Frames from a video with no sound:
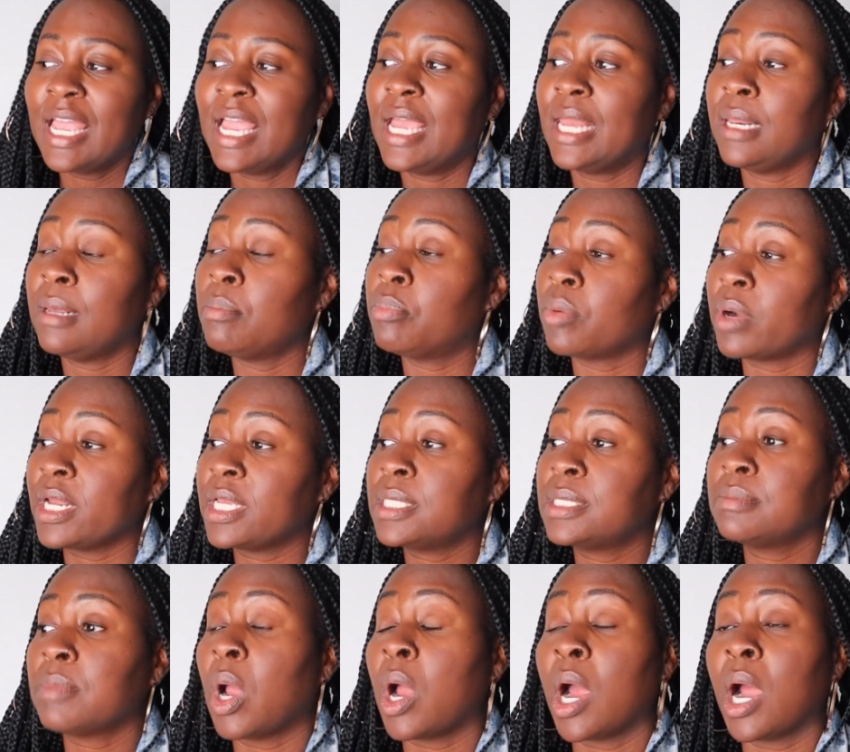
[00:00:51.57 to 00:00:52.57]
And it
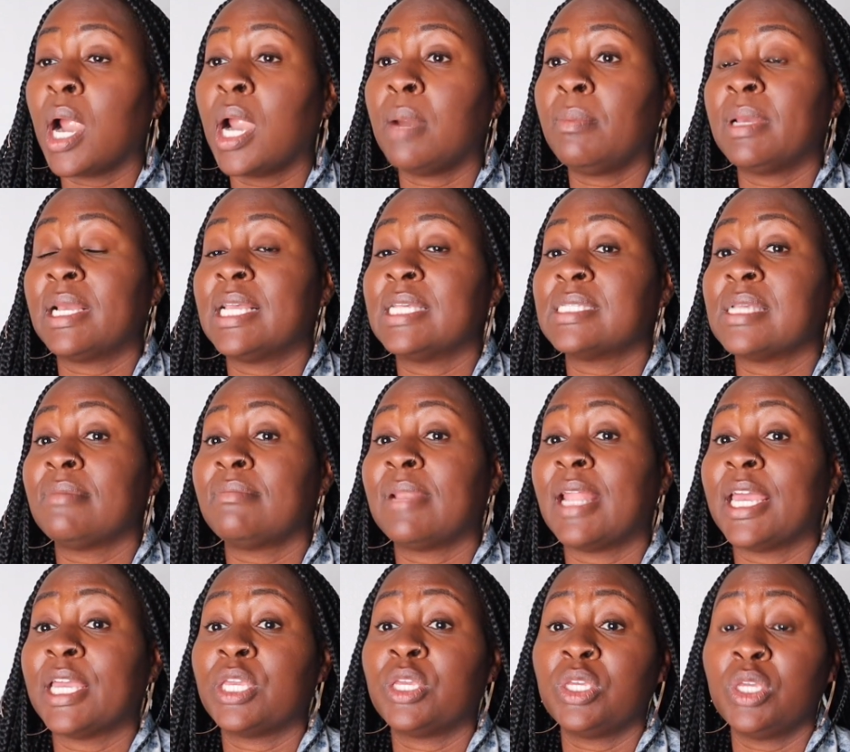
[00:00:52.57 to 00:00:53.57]
breaks my heart because I'm
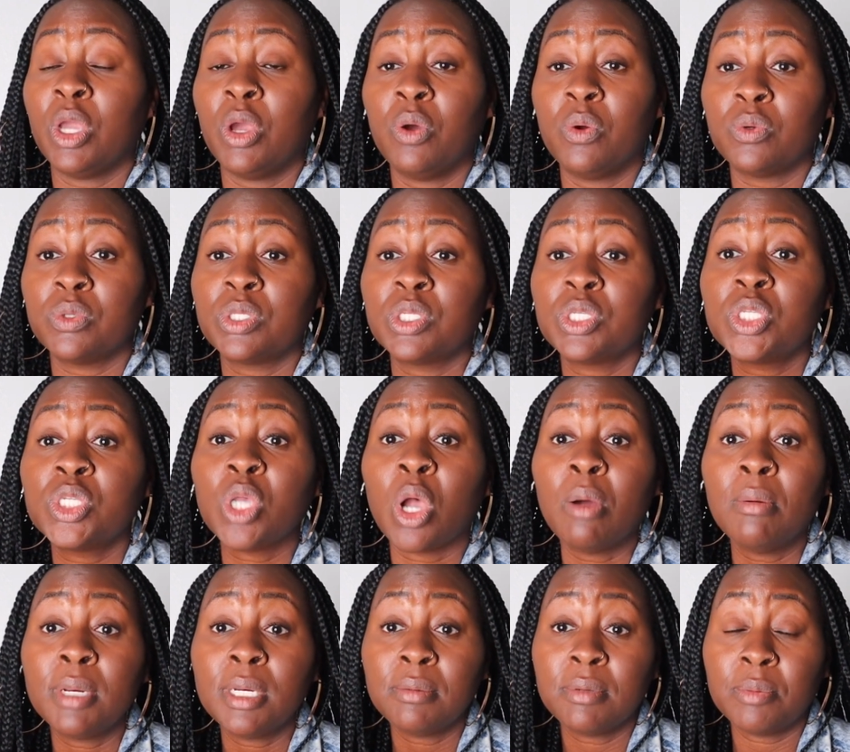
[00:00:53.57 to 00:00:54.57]
like, yo,
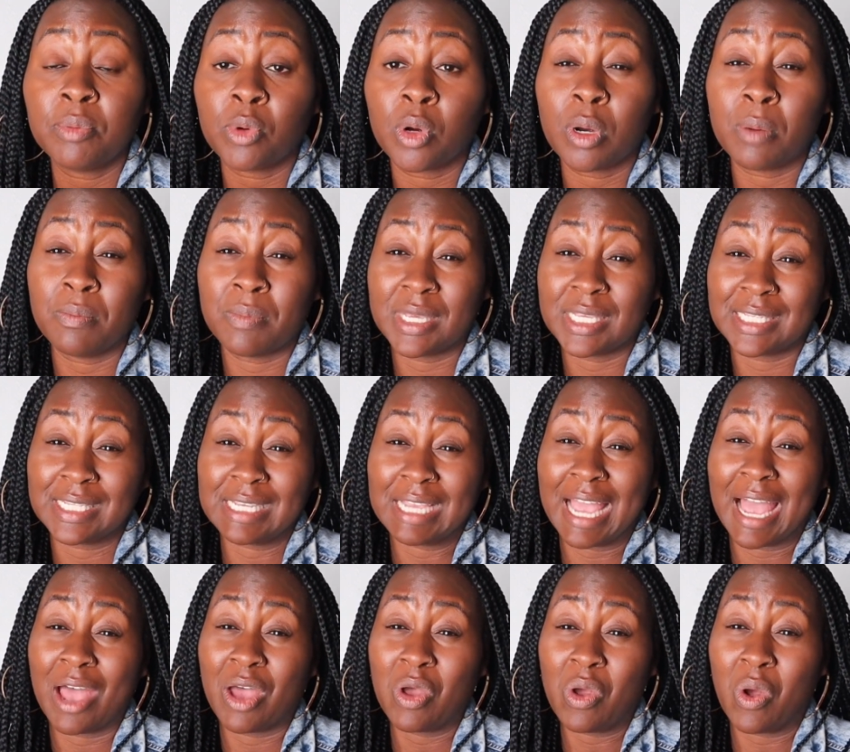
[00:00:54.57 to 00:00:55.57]
so many people are missing
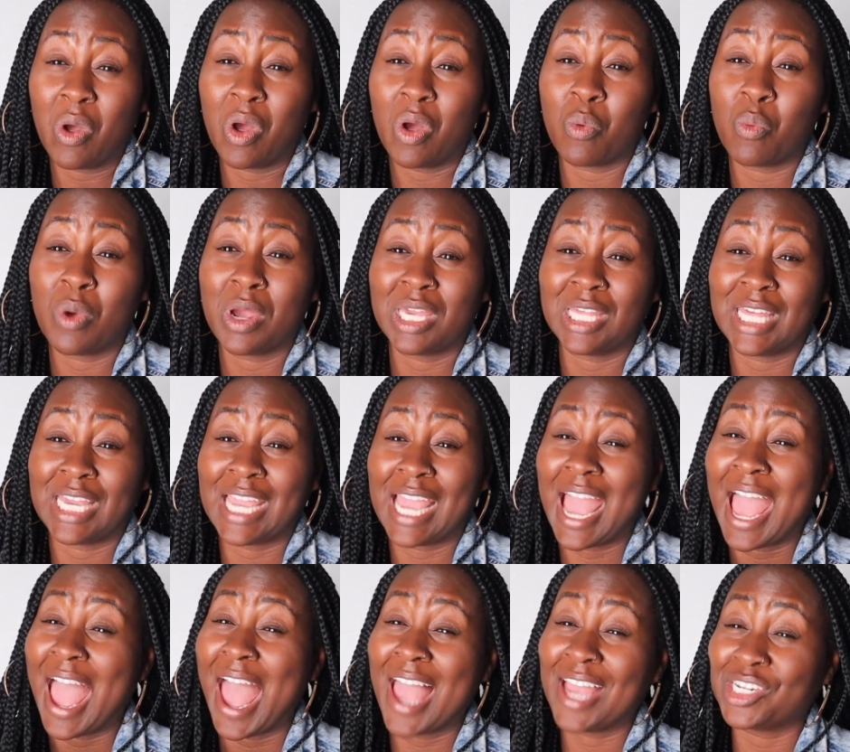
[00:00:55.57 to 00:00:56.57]
out on what they
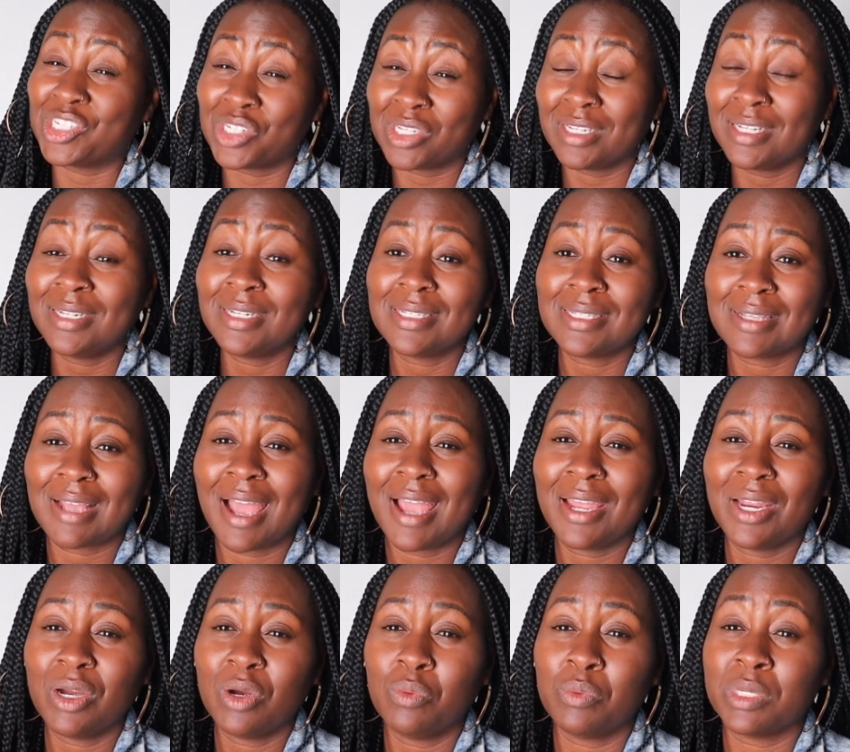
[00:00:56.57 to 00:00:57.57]
actually
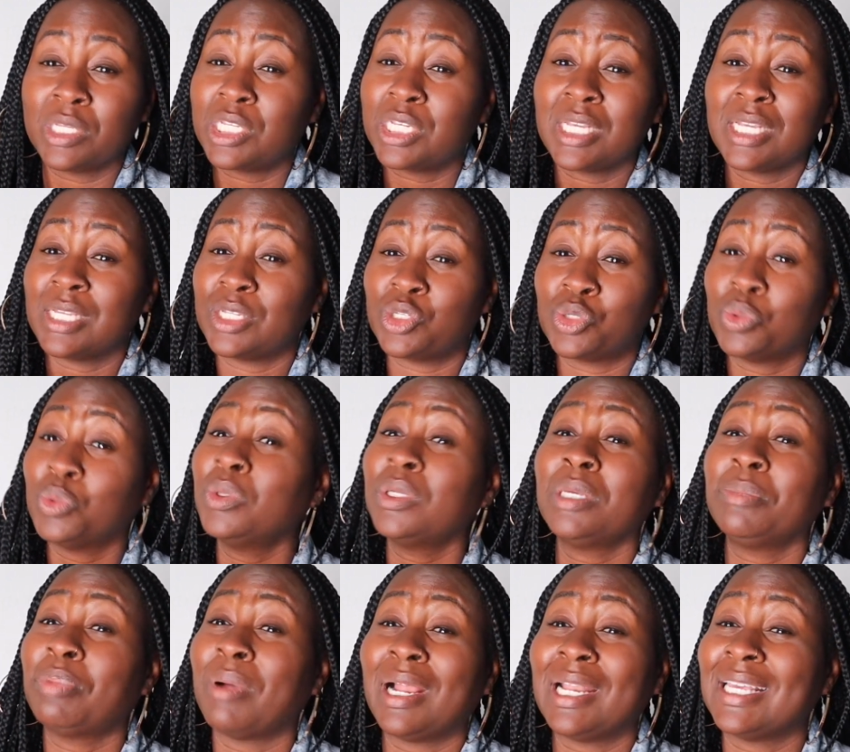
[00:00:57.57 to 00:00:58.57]
desire, which
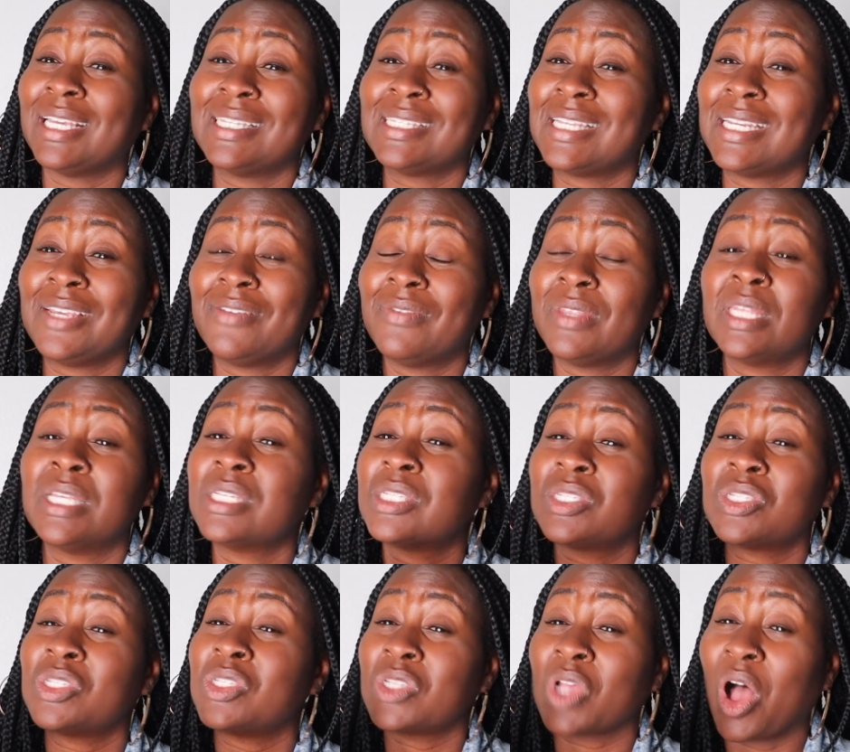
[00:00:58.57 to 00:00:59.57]
truly probably isn't even the
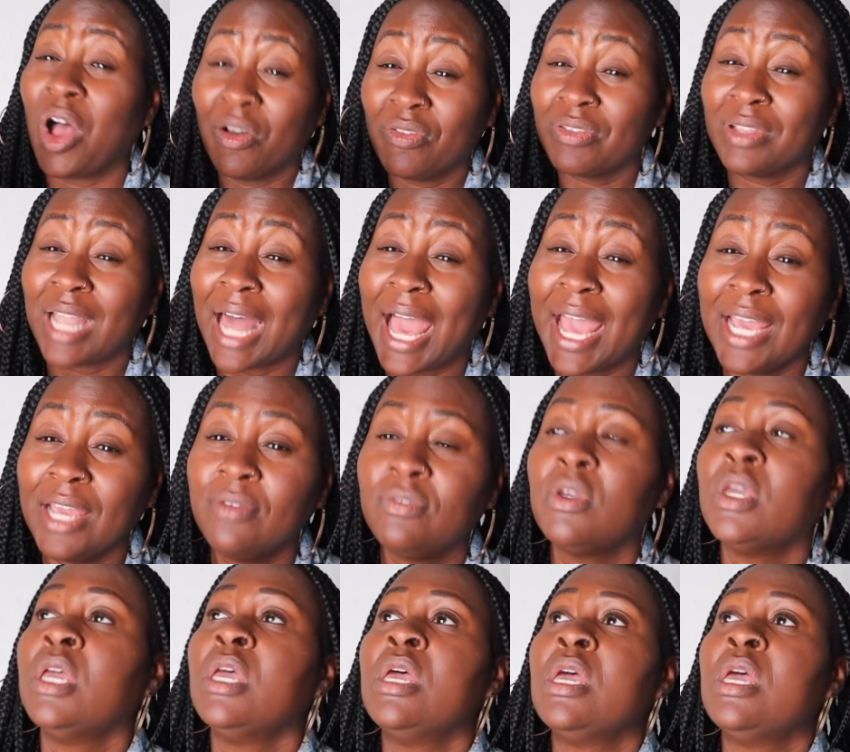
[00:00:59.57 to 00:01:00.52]
soft life,